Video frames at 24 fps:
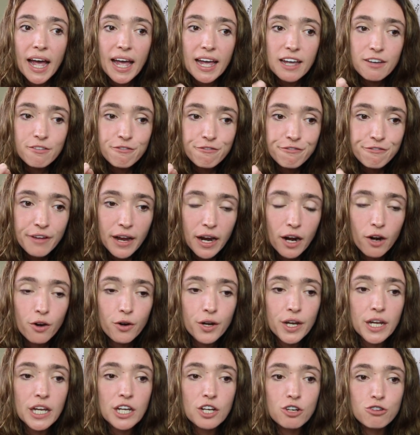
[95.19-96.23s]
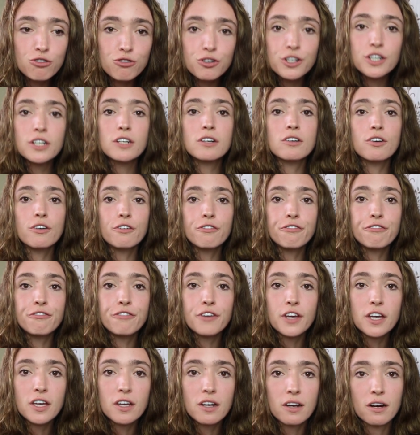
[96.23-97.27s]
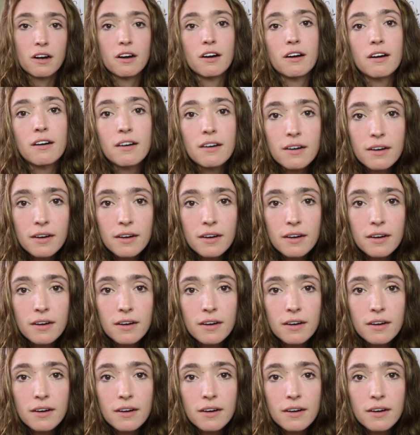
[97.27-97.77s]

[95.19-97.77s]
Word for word: a very critical figure